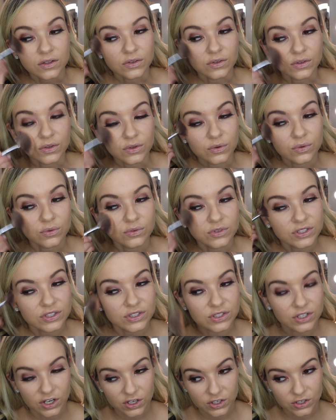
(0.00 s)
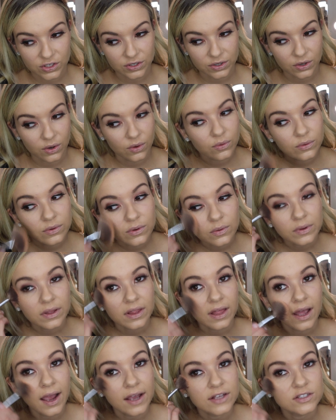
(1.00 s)
you just don't
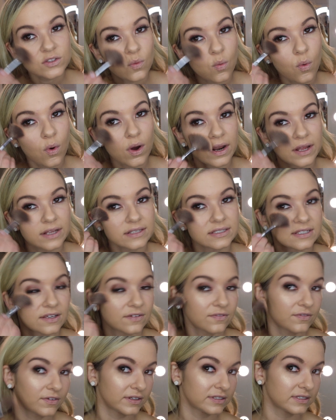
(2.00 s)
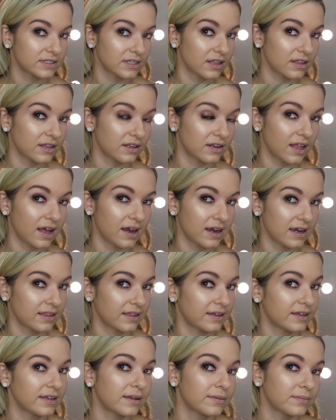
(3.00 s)
realize what a difference a little
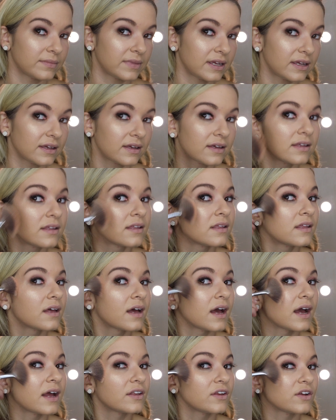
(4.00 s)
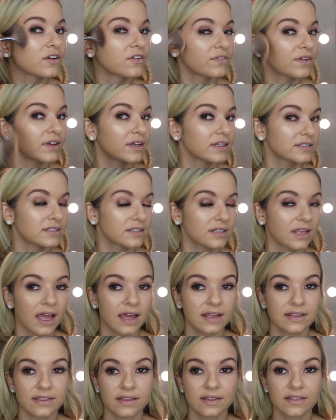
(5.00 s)
highlight can make on your face.
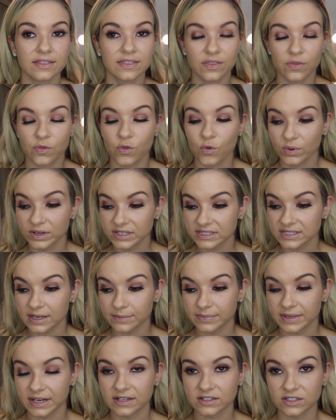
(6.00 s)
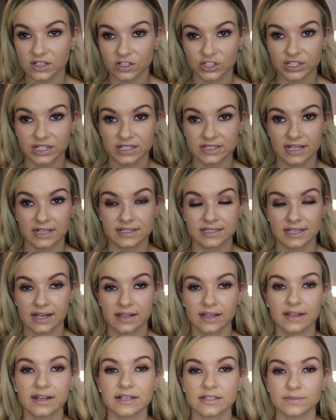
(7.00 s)
And the reason I'm getting such an intense
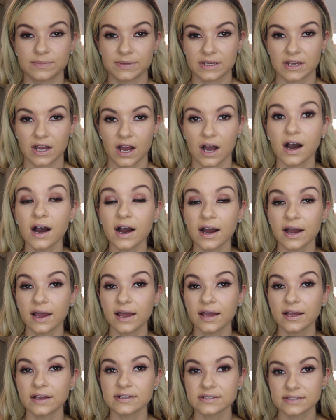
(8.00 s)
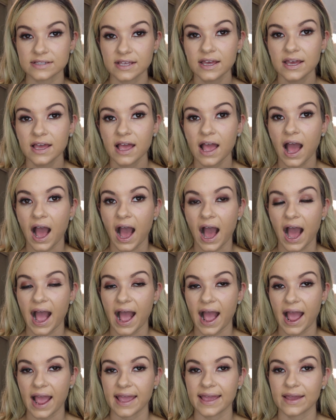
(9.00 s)
highlight is because
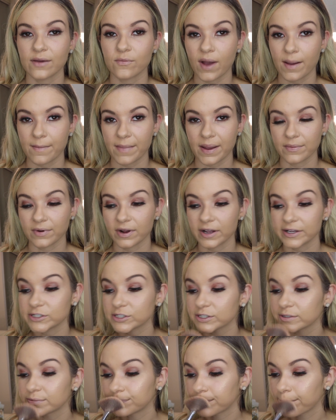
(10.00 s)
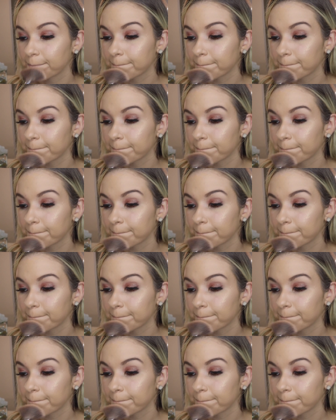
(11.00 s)
I wet my brush.